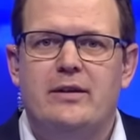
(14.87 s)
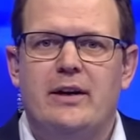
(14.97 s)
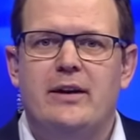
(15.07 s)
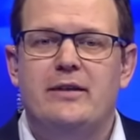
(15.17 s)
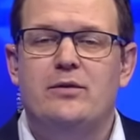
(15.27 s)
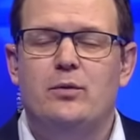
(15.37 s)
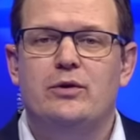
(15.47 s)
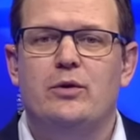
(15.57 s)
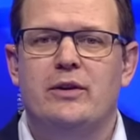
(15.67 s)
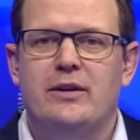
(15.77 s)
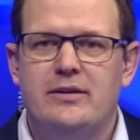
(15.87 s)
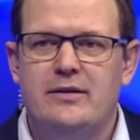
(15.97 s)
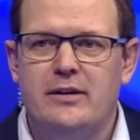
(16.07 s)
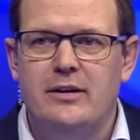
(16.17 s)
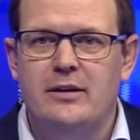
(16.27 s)
as we're doing
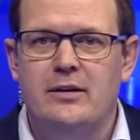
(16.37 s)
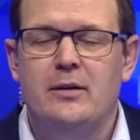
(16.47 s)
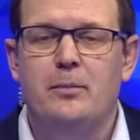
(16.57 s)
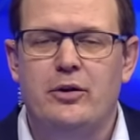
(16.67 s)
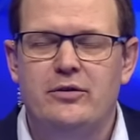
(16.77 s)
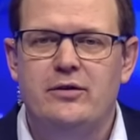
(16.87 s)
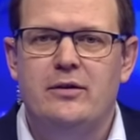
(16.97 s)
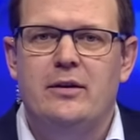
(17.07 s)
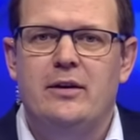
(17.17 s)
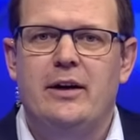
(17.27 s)
this in person,